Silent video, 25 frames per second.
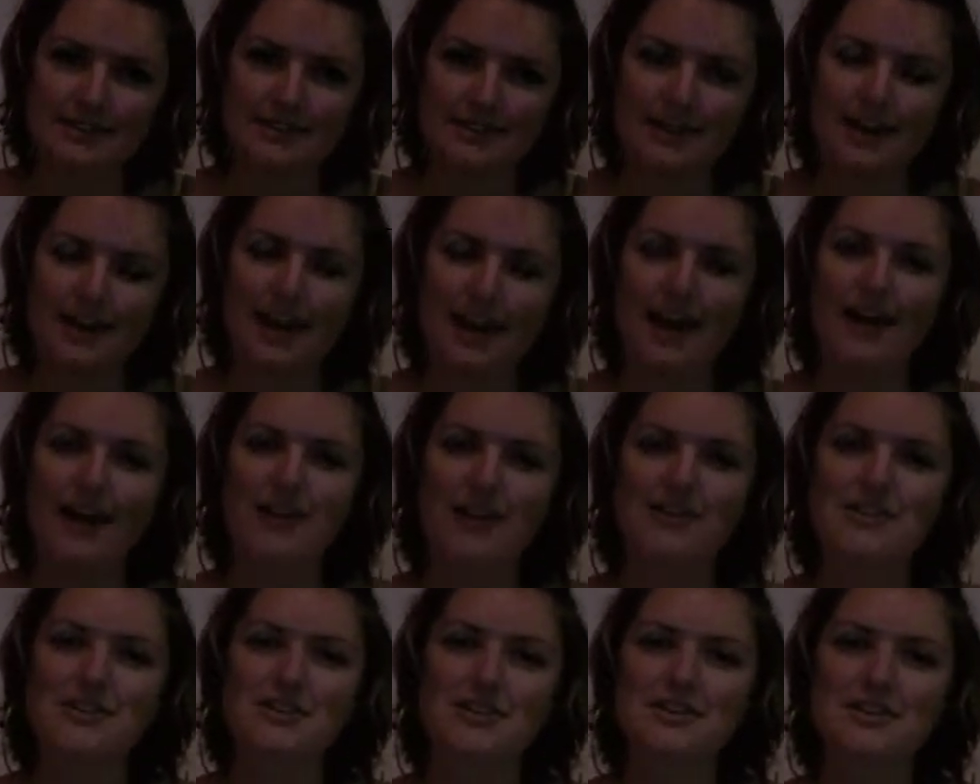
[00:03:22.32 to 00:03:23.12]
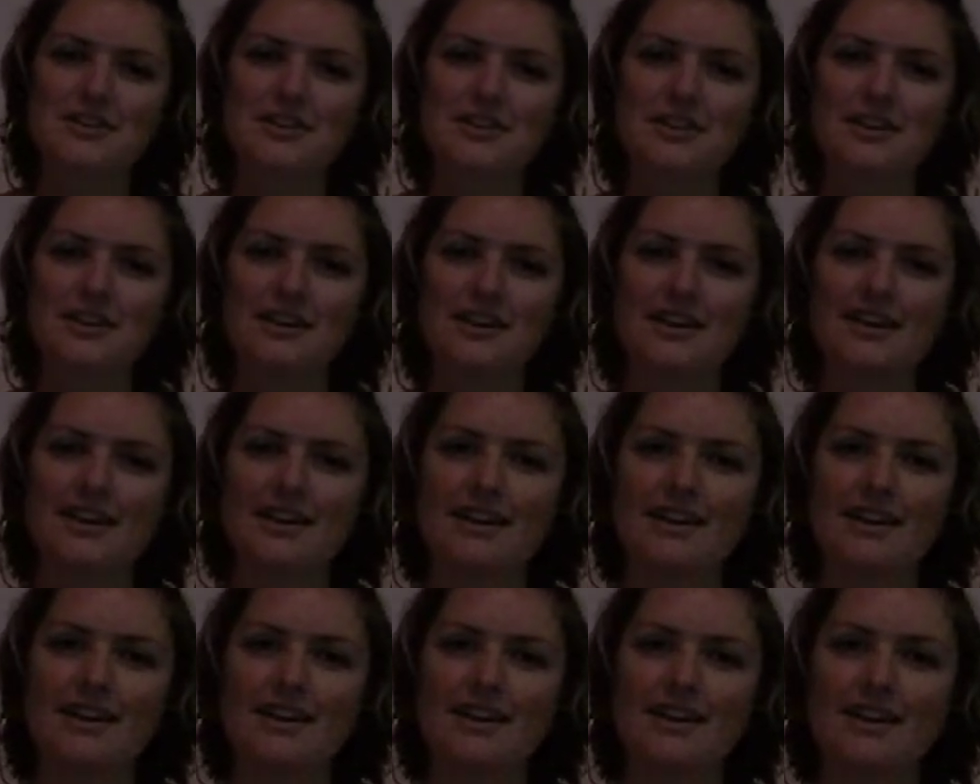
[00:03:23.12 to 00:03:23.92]
How could you
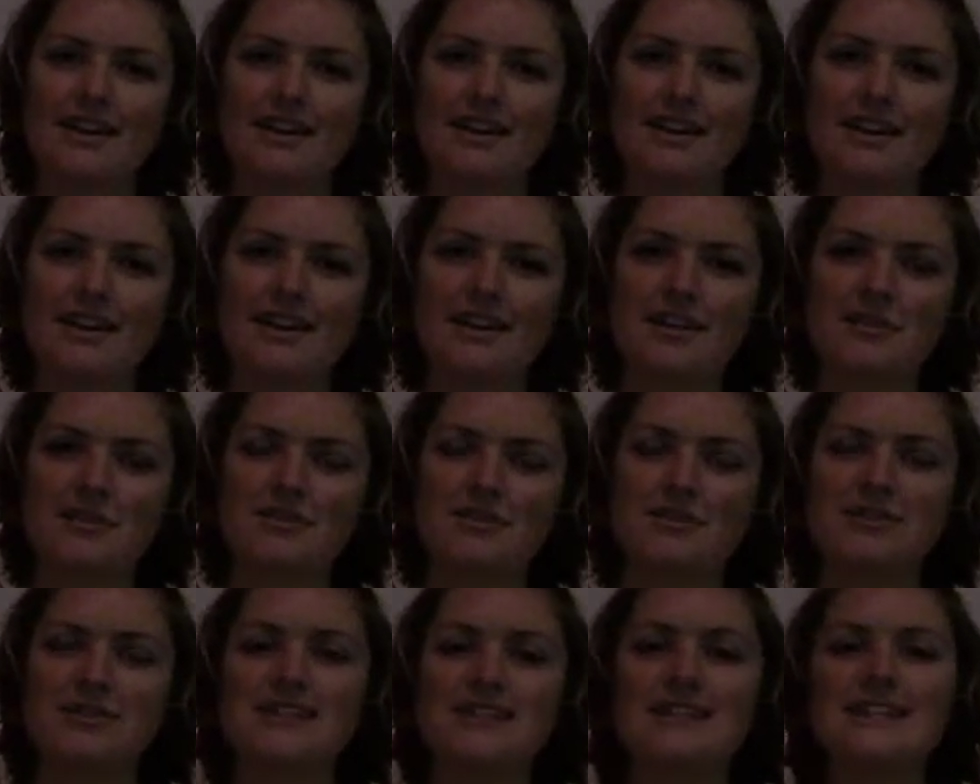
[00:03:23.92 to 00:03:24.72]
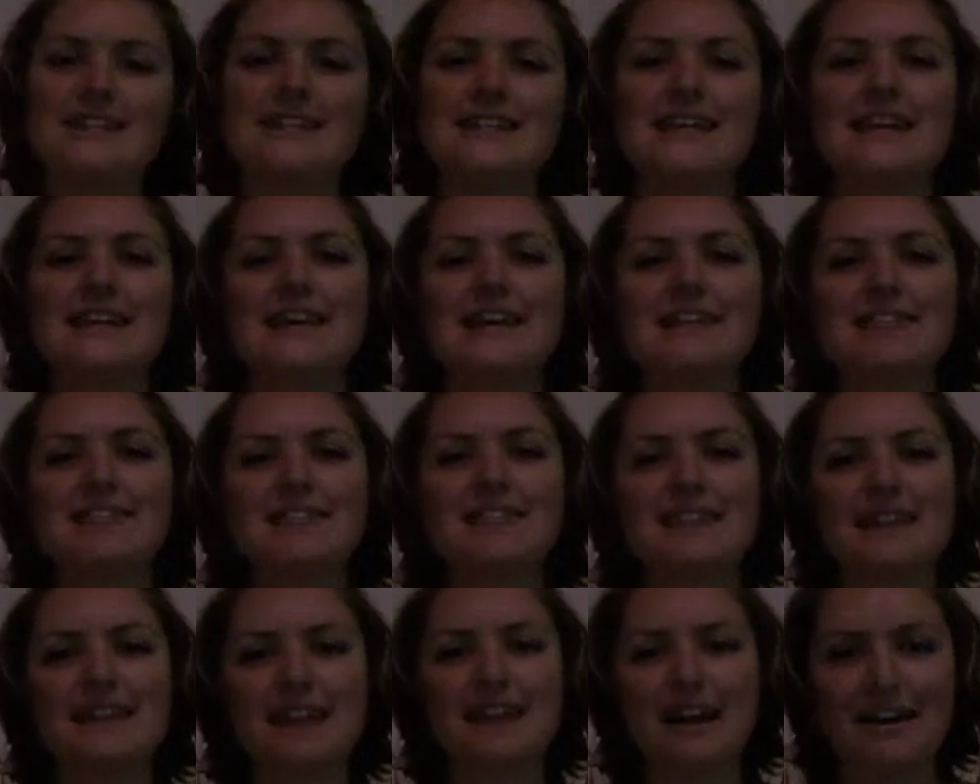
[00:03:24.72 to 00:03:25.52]
receive
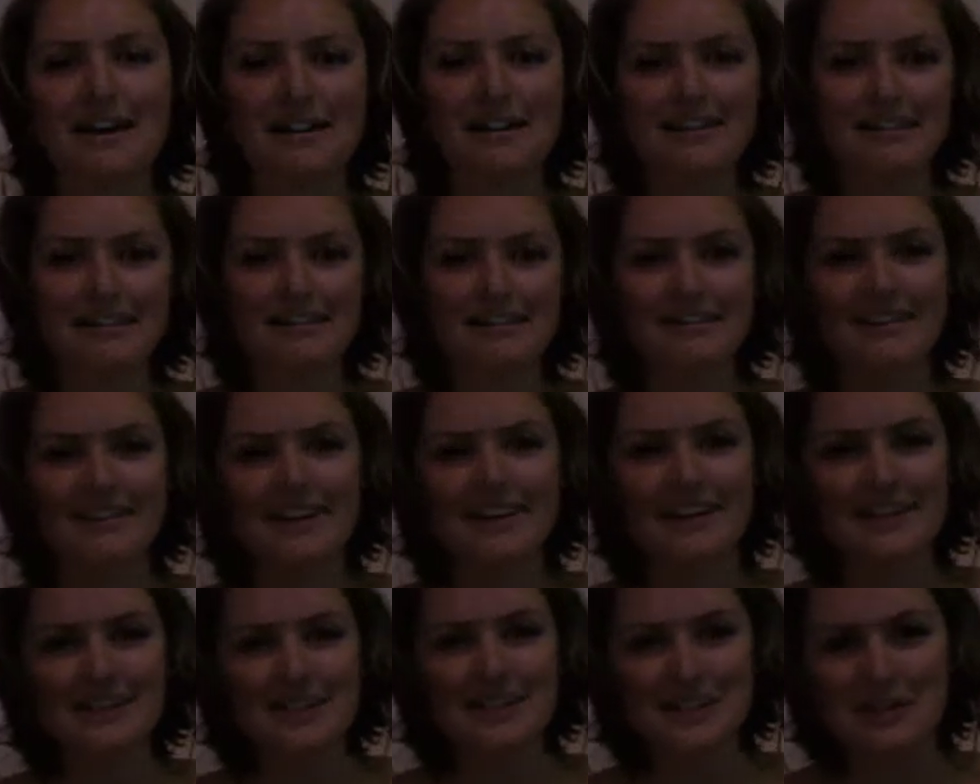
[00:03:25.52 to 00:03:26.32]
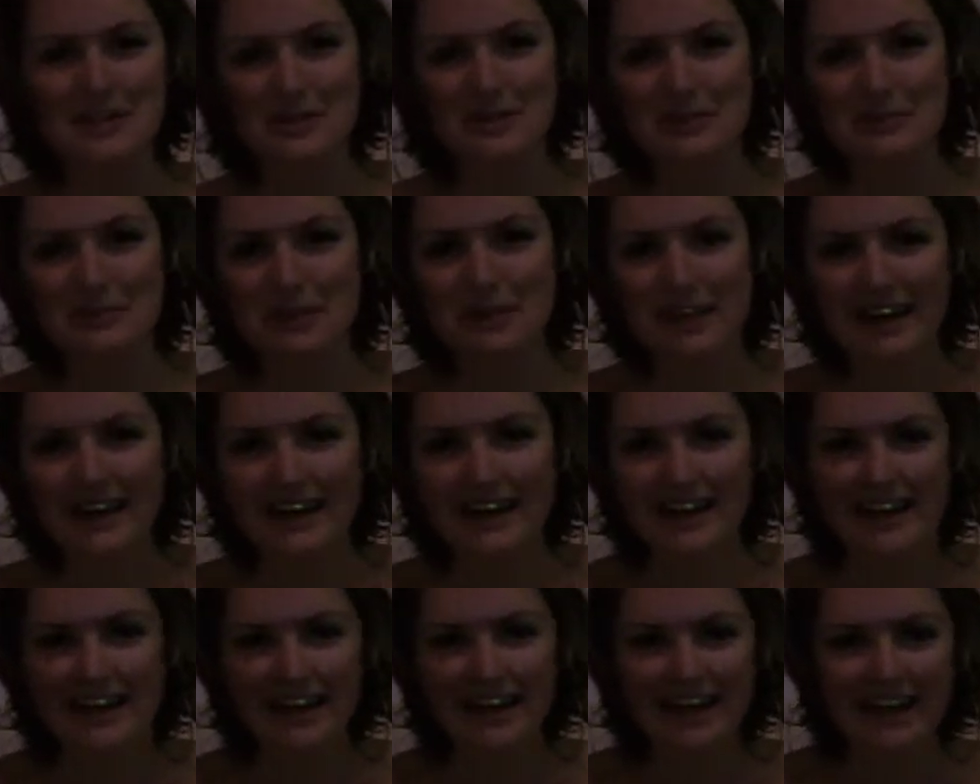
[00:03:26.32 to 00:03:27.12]
love into your
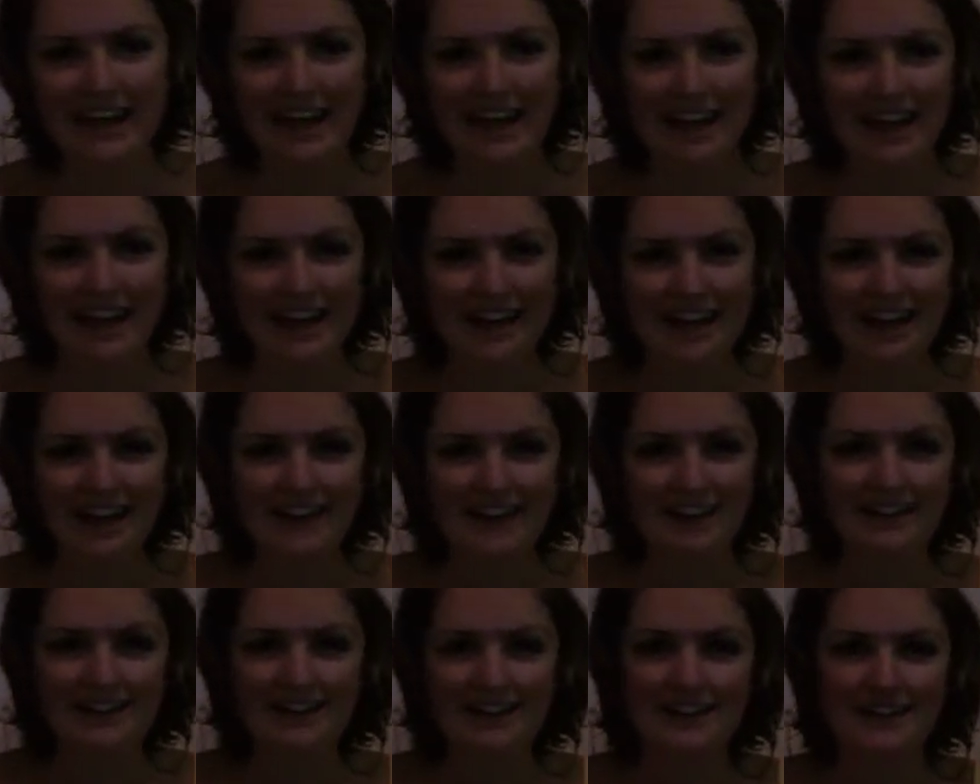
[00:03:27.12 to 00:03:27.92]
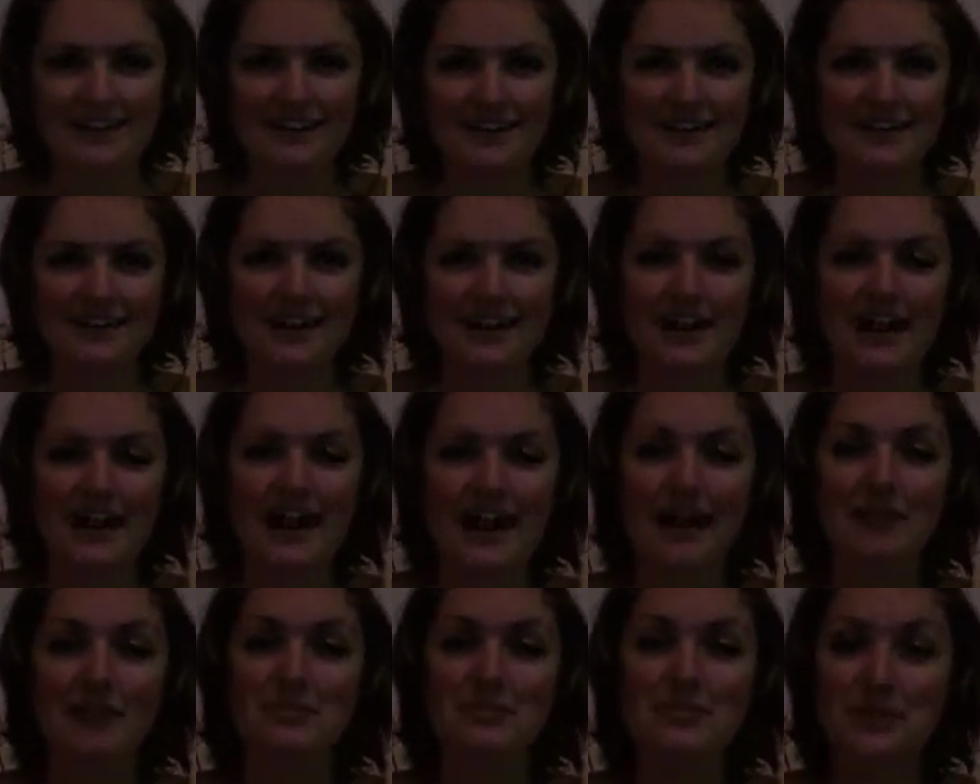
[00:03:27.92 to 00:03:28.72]
being
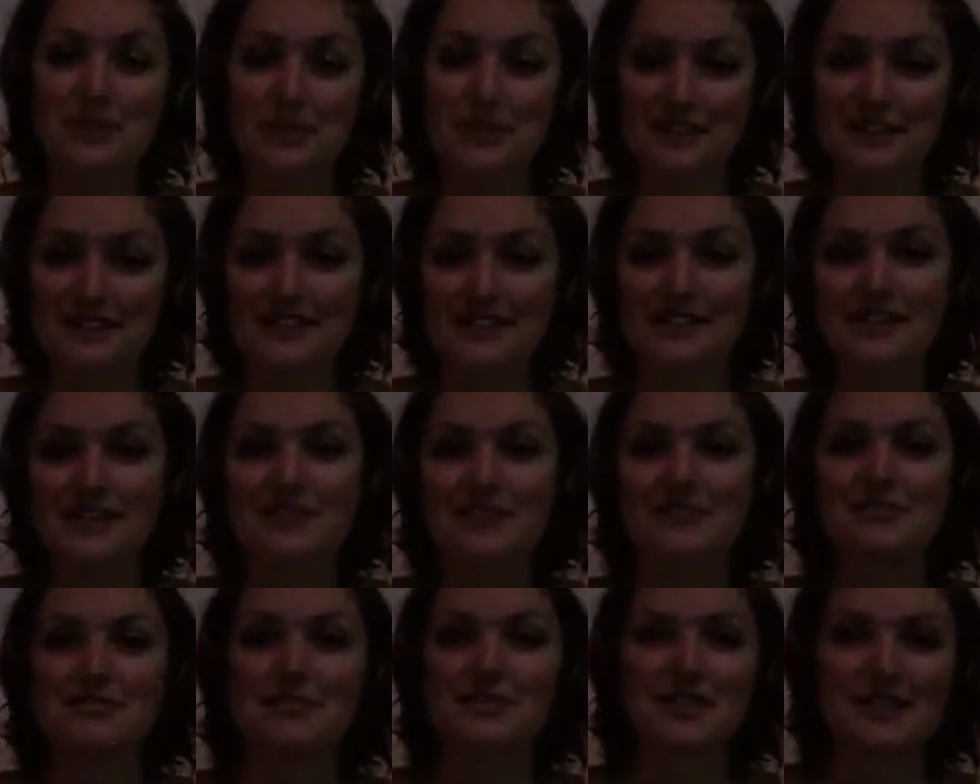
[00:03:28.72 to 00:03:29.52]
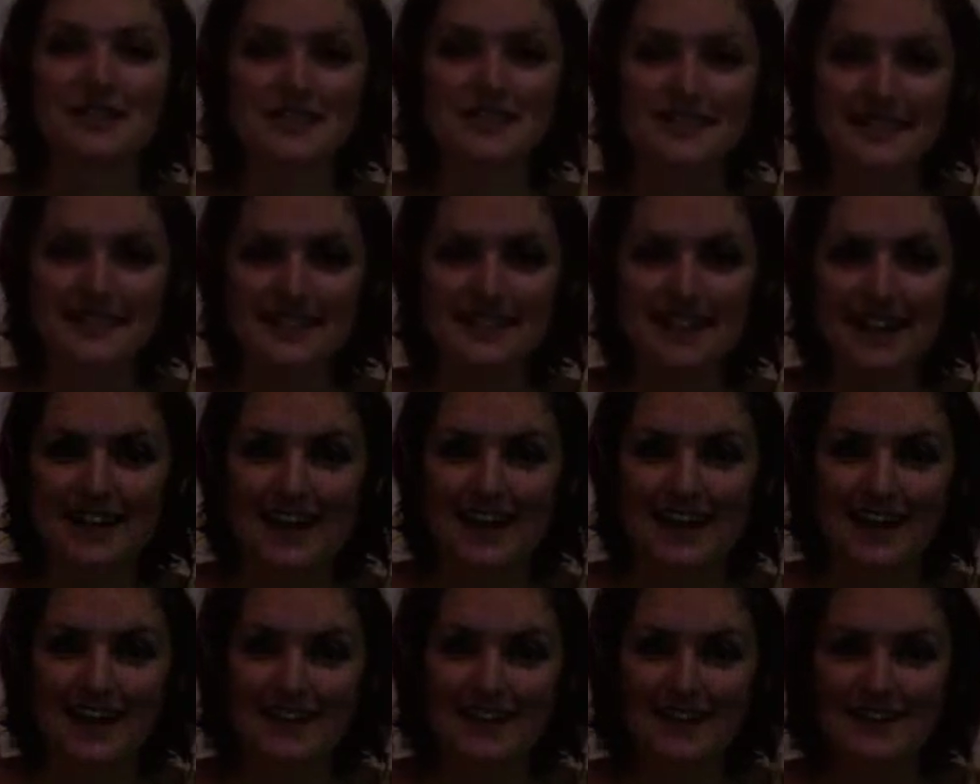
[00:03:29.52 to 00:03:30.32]
and put yourself first in
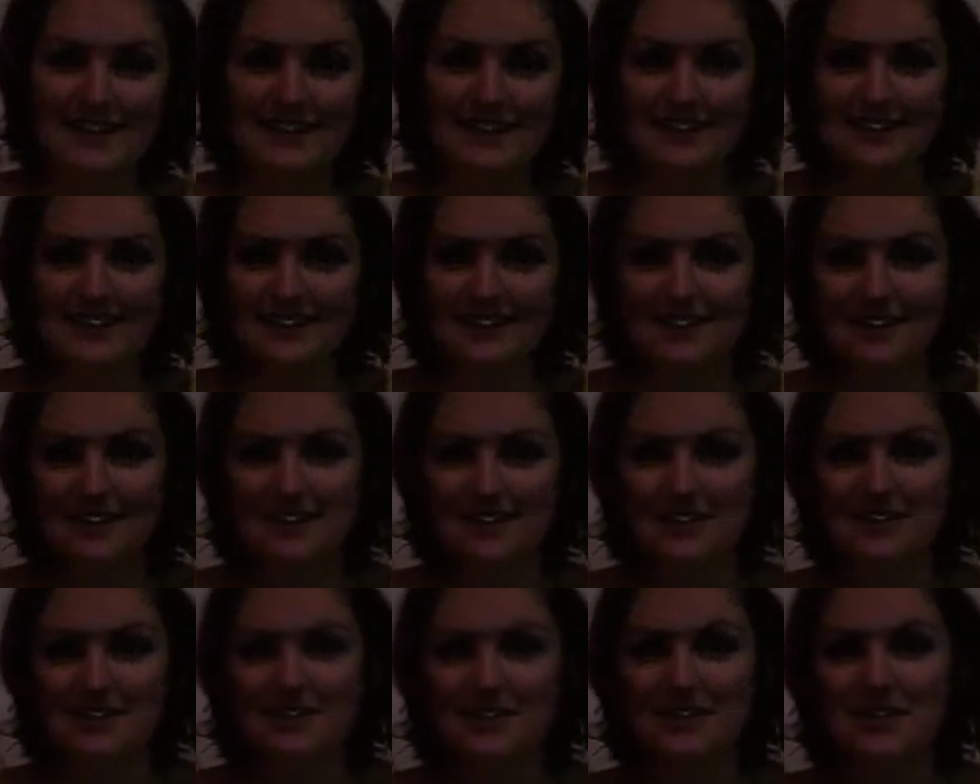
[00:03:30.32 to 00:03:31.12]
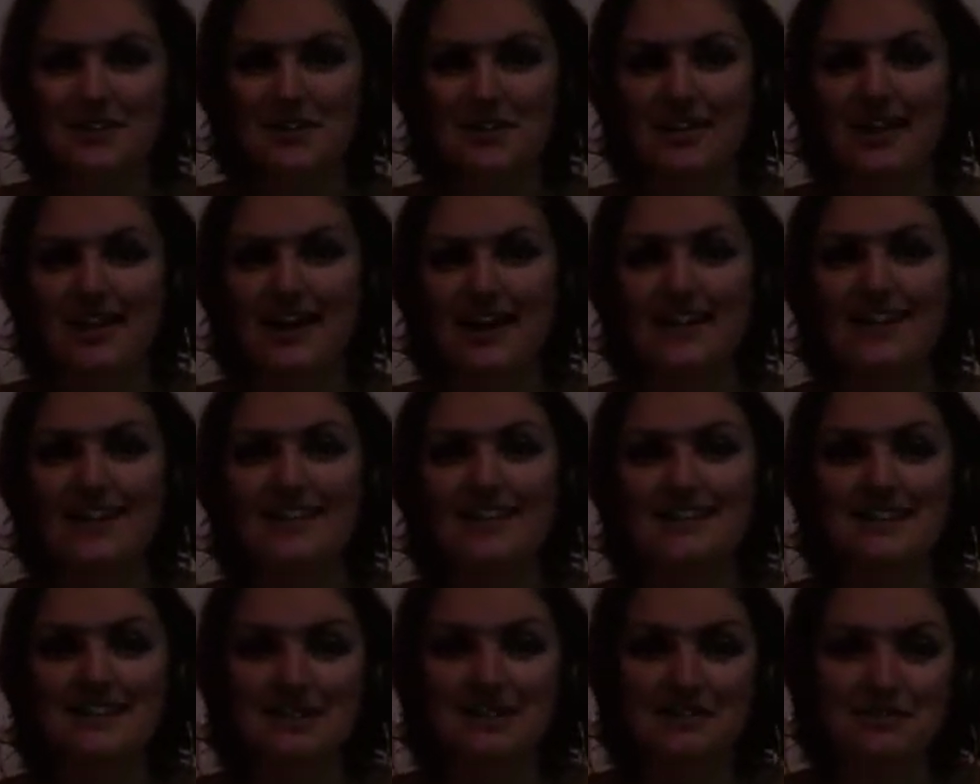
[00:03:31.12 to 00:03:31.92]
that so that others
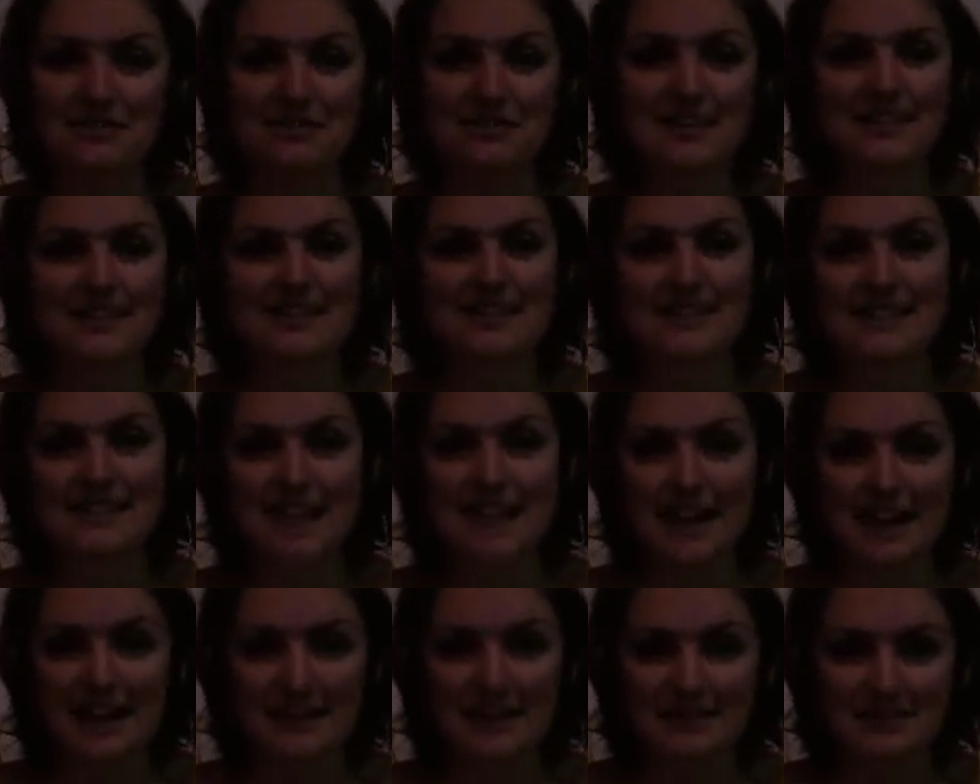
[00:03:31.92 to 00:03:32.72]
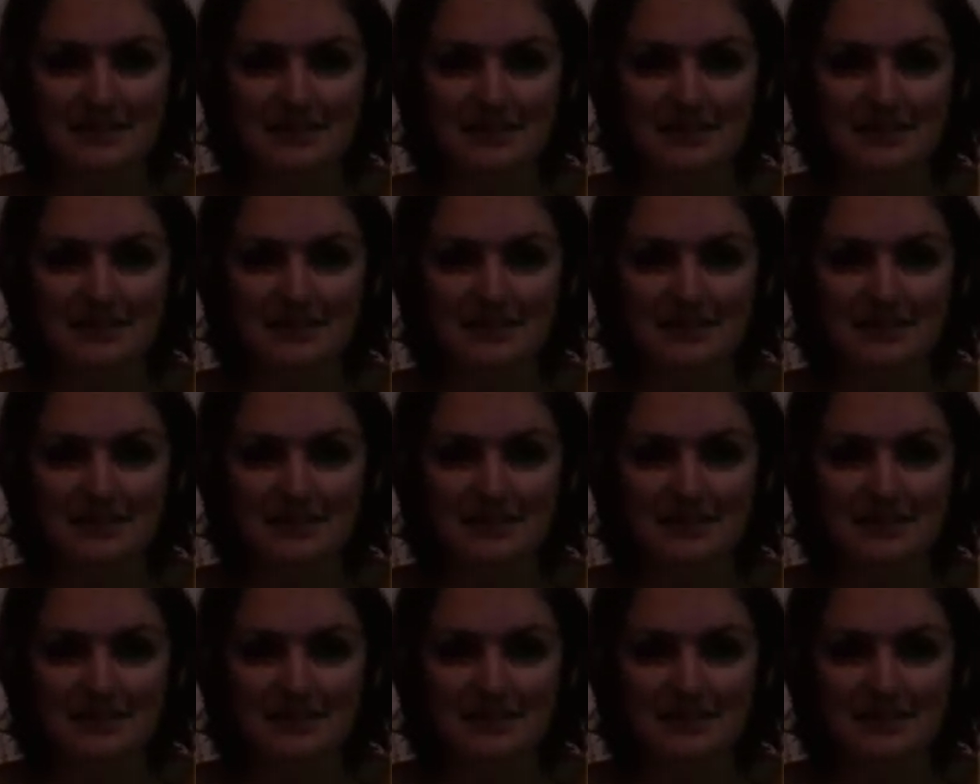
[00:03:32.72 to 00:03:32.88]
could feel the same?